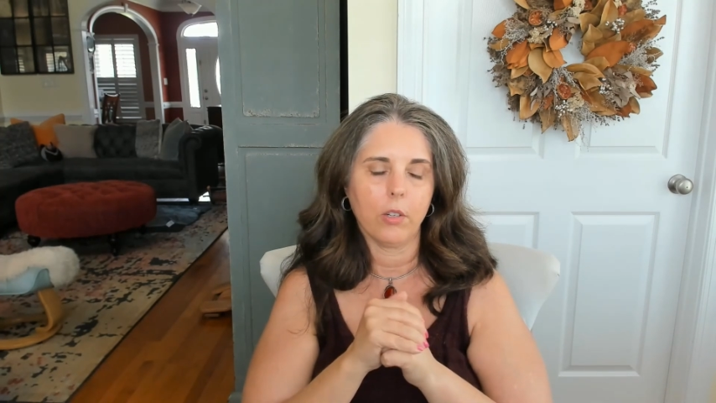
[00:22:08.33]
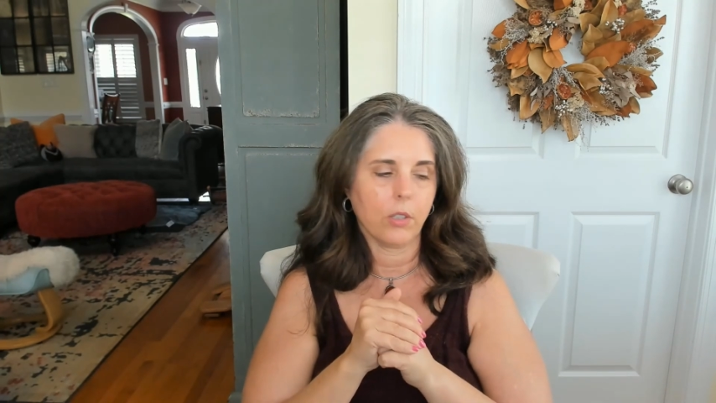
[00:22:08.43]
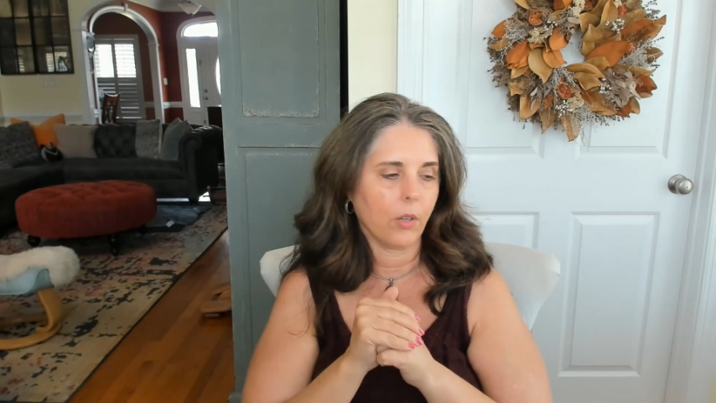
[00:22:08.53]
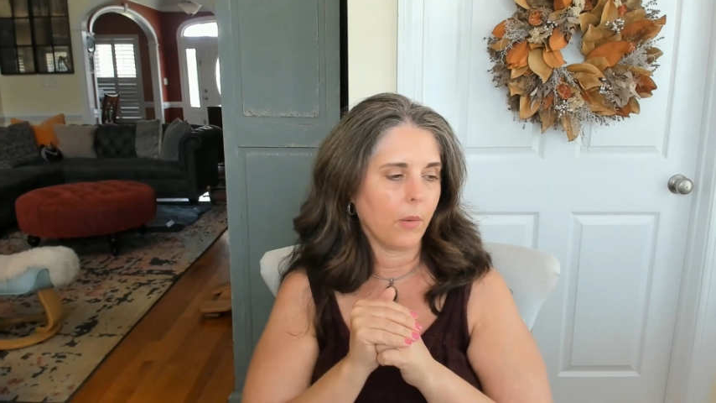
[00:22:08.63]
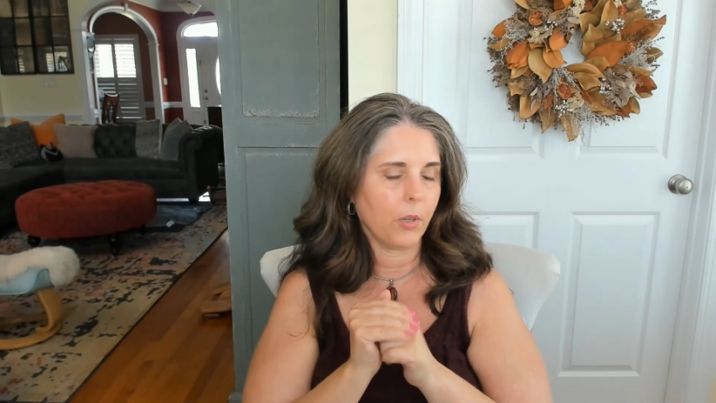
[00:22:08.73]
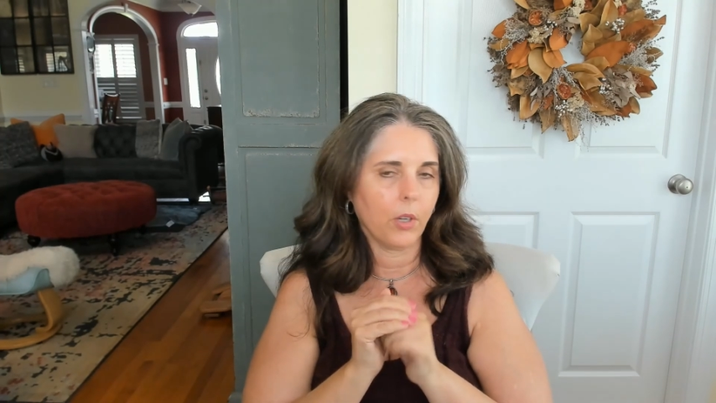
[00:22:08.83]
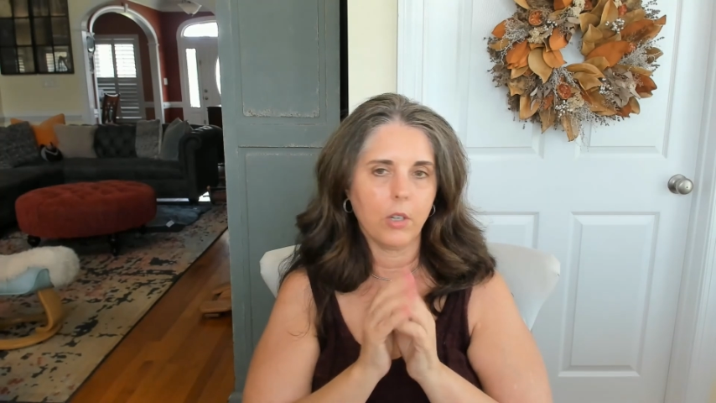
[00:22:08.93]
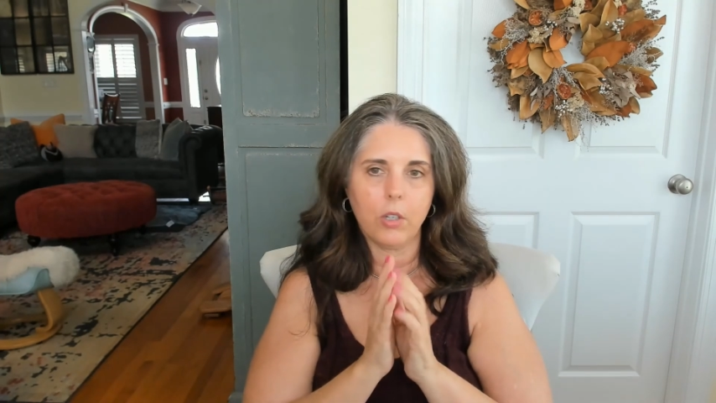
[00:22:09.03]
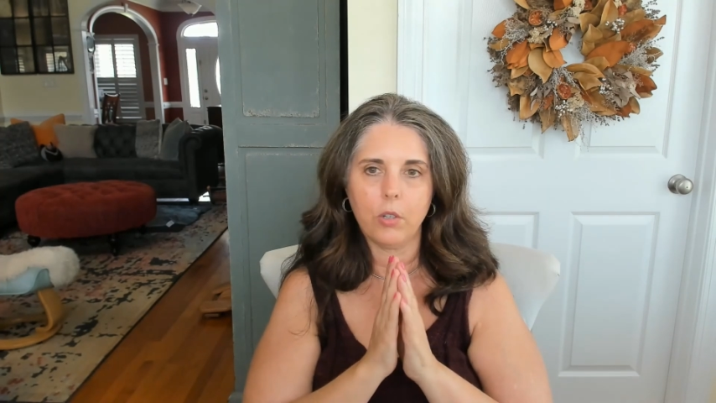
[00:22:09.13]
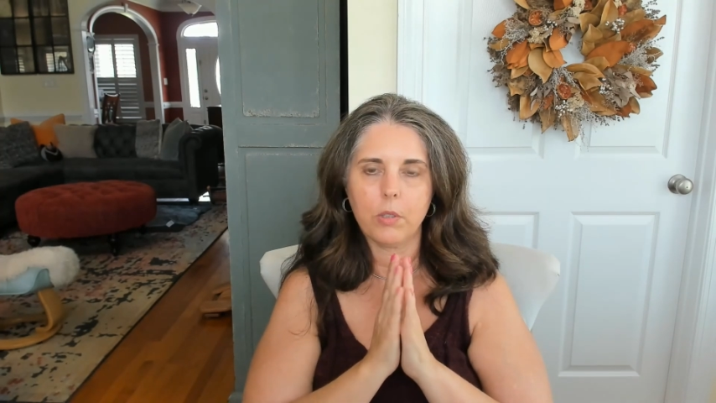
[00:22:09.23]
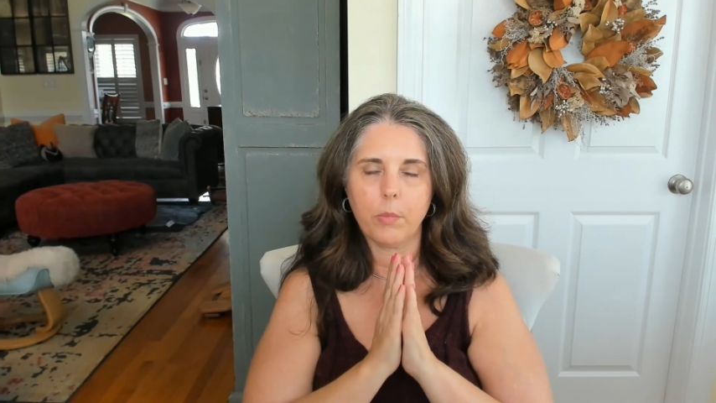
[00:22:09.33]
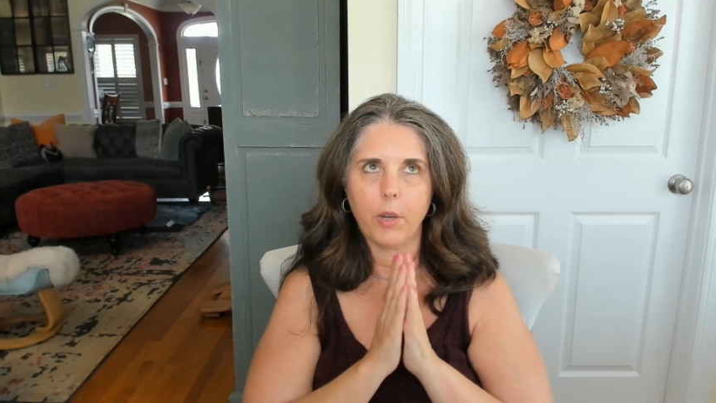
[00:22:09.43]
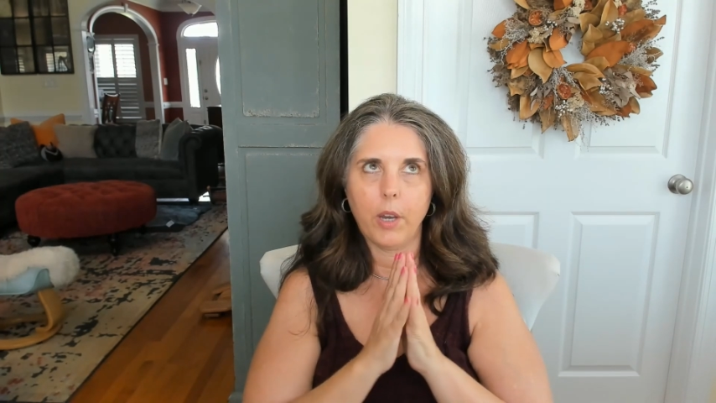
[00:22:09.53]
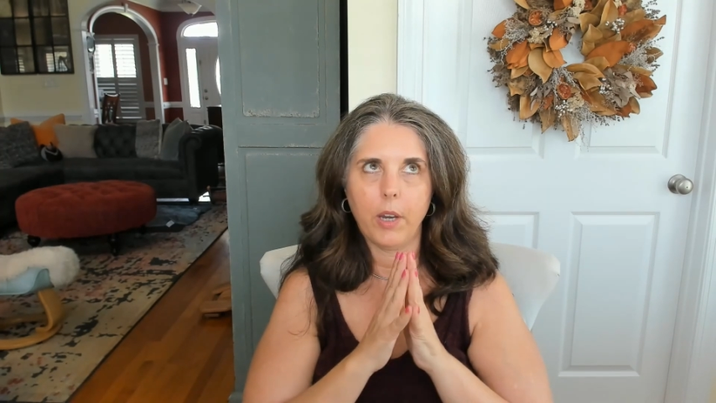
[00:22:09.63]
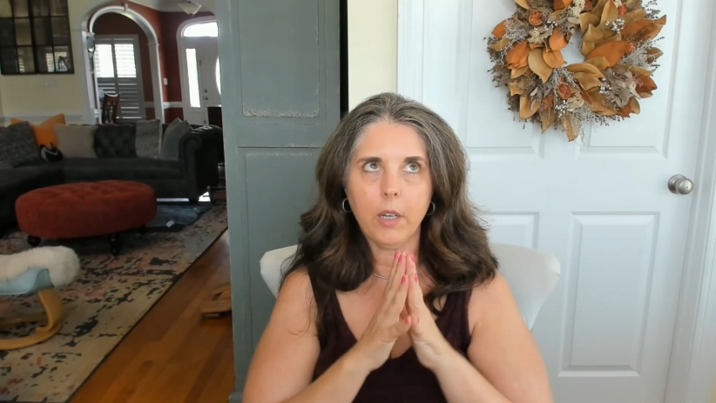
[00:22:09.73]
So I'm going to use
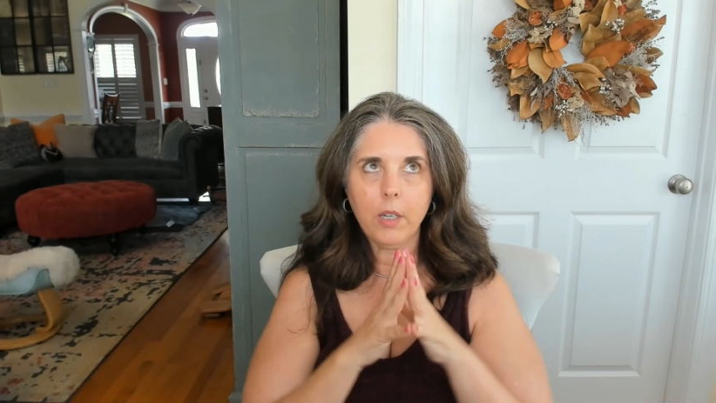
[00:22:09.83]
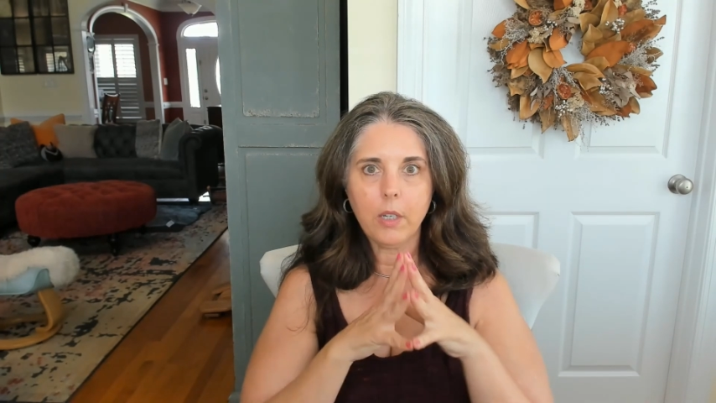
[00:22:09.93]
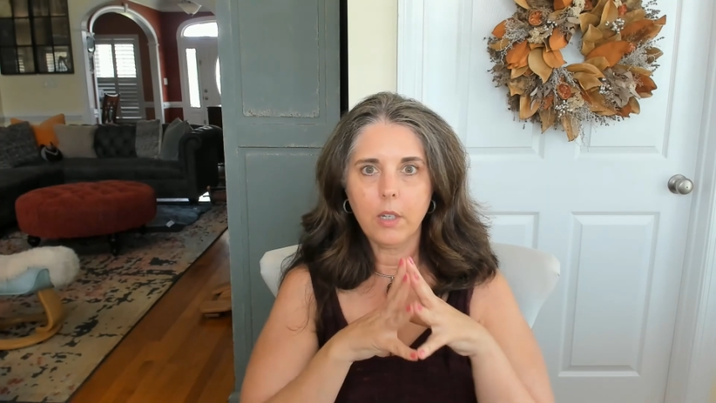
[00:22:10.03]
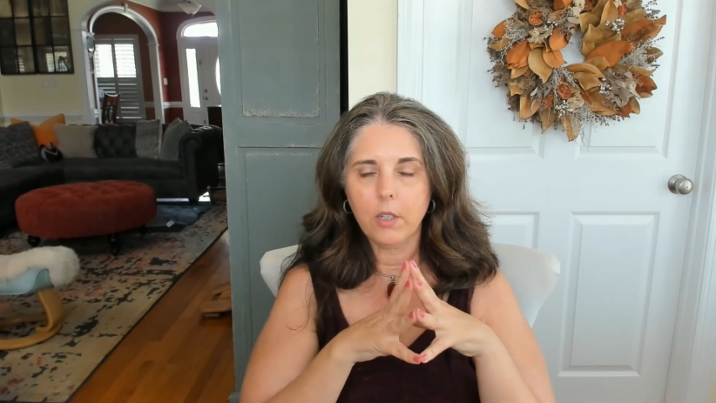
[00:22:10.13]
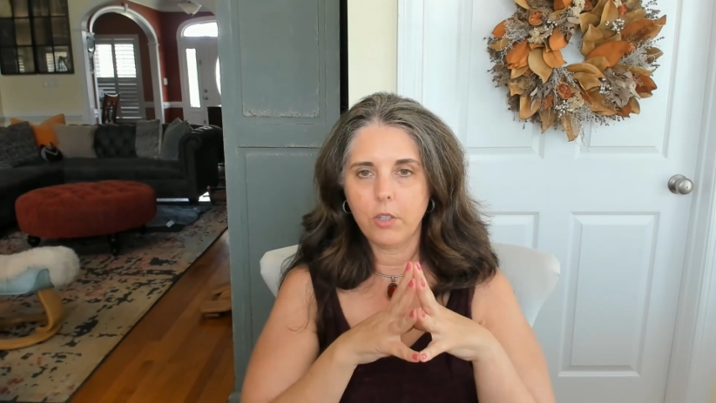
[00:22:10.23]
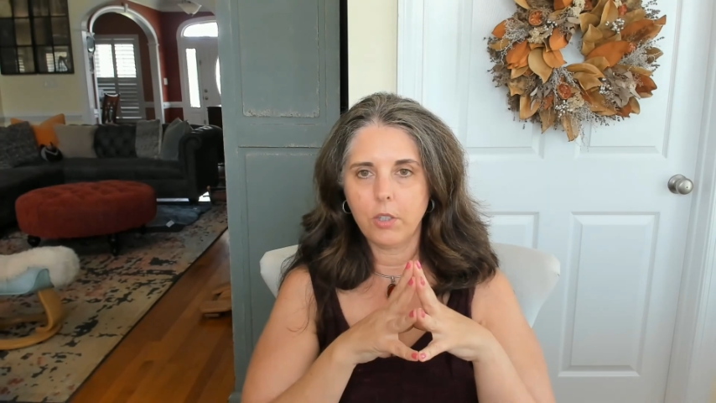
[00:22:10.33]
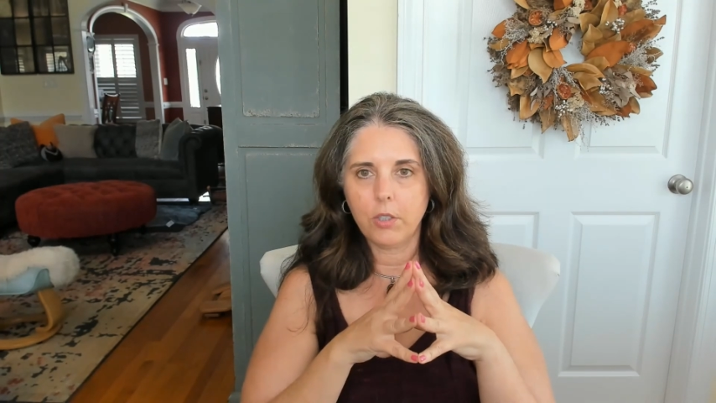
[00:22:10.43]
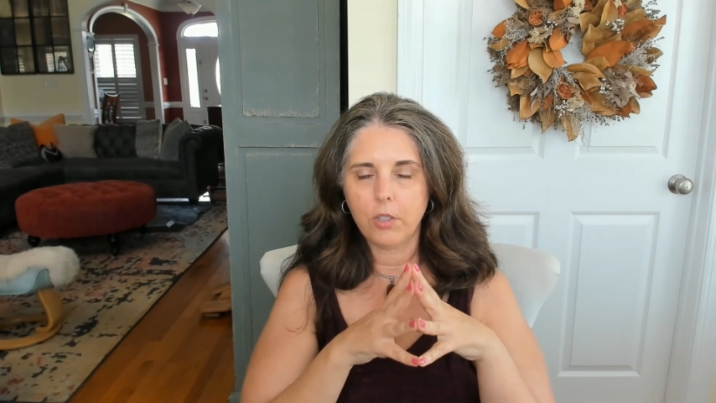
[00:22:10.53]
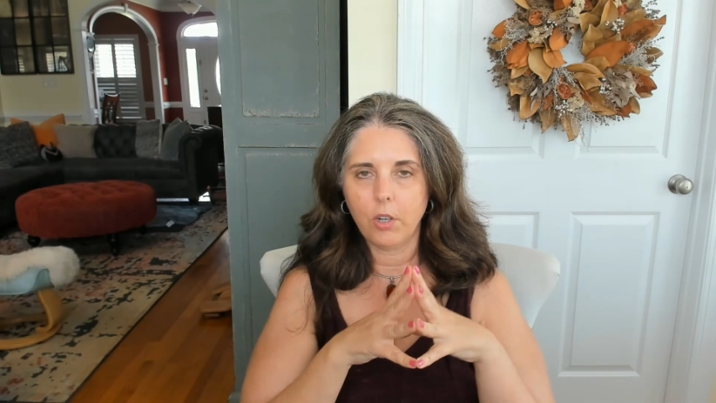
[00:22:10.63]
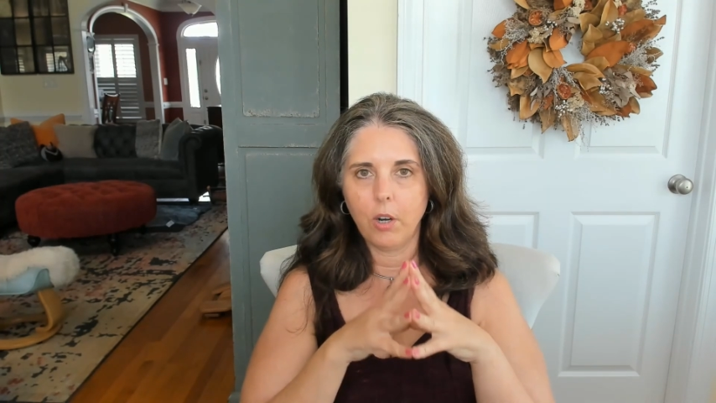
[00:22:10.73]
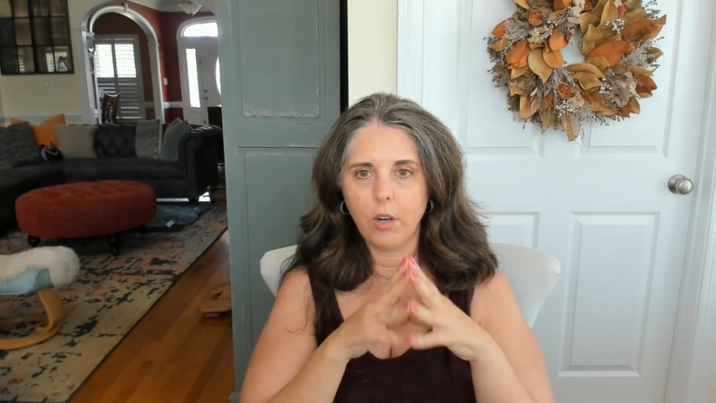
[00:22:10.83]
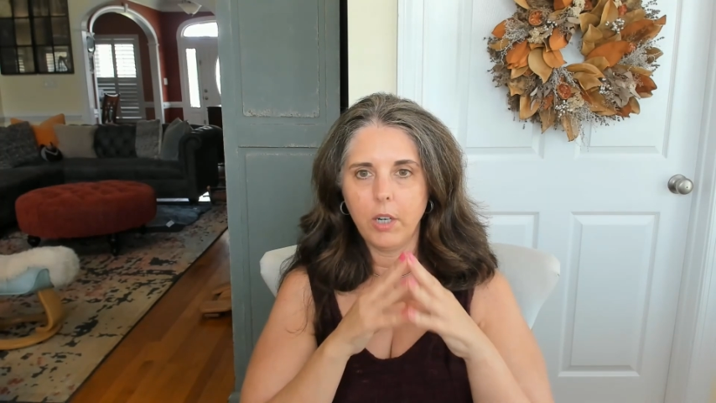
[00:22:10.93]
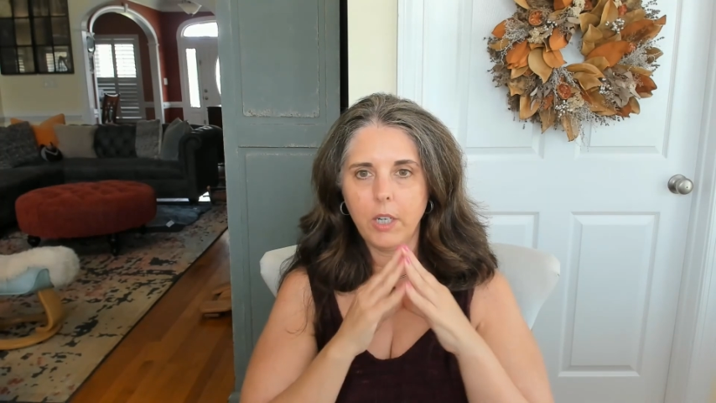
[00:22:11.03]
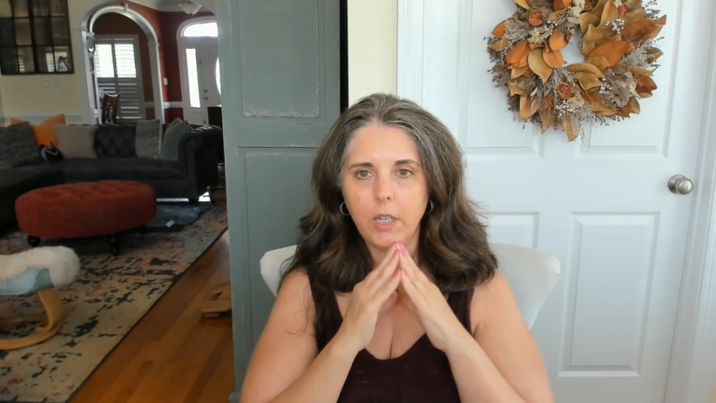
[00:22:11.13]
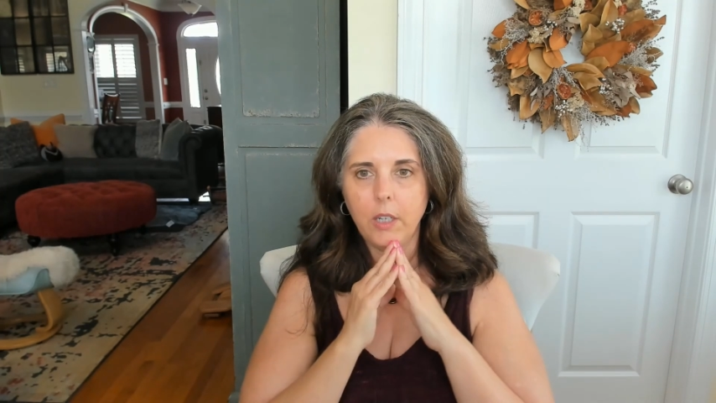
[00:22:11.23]
my
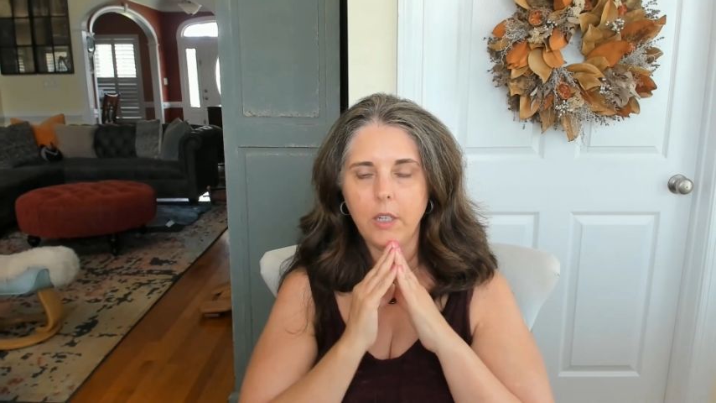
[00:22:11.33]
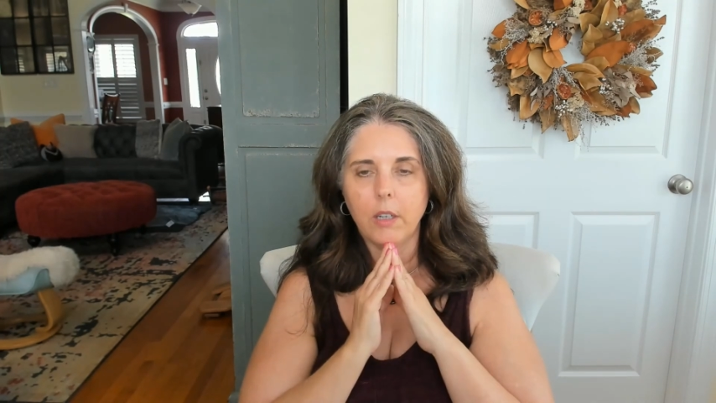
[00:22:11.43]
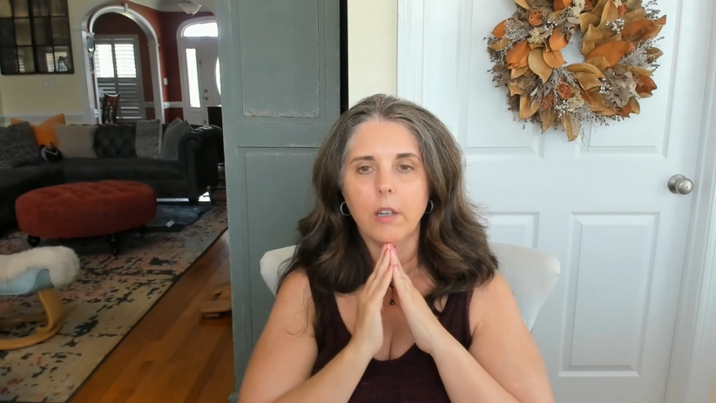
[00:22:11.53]
Chistari